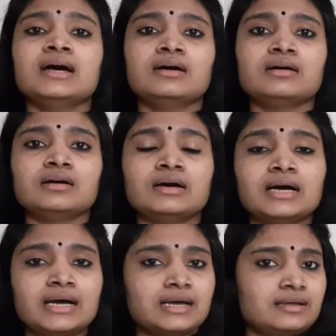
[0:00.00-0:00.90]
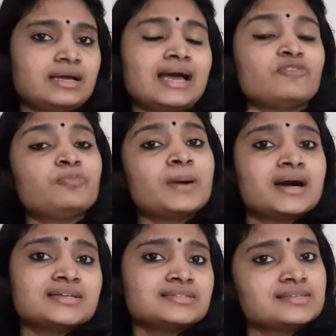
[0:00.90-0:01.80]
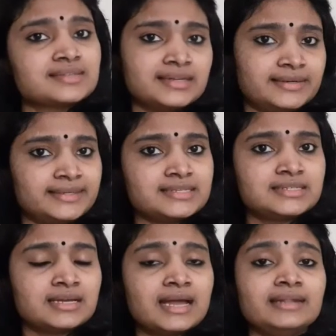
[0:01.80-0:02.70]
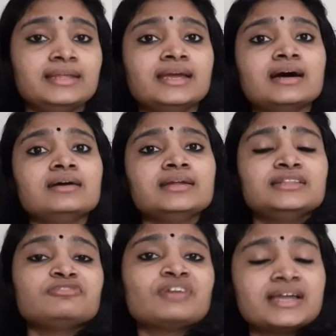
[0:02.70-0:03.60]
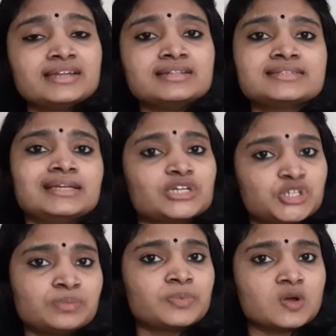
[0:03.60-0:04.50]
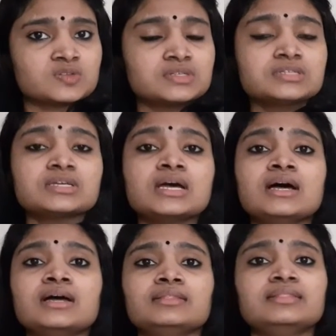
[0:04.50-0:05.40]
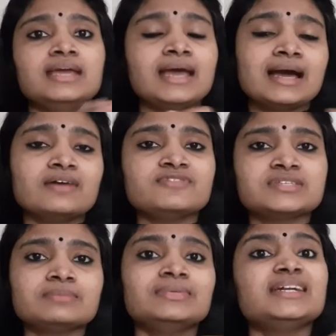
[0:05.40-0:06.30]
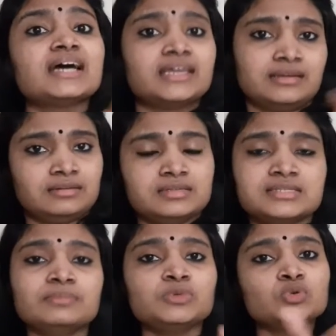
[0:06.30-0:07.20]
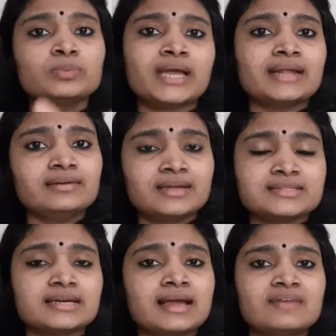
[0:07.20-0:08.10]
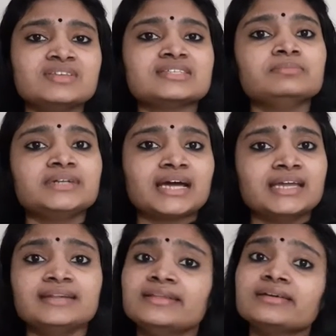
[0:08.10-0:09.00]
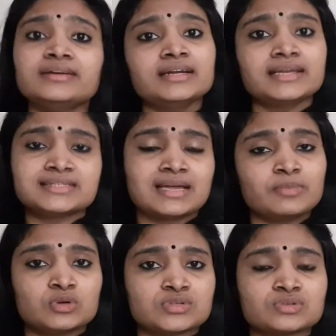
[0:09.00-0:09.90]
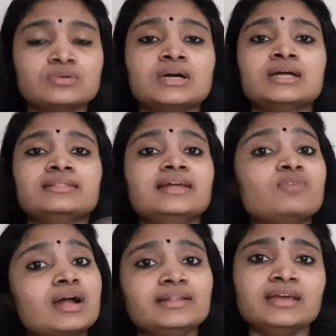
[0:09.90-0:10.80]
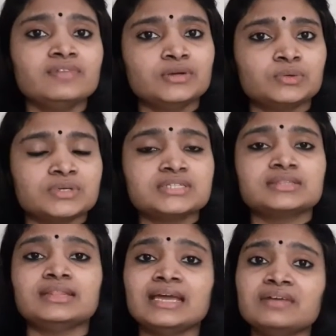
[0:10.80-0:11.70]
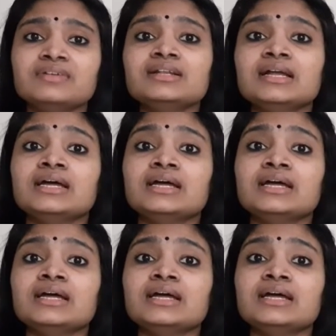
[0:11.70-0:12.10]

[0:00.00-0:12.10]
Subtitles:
have passed the skill test and they are in the final selection process. They have some tie. Some two candidates are having some tie in the written exam also. Then what they will do is, they will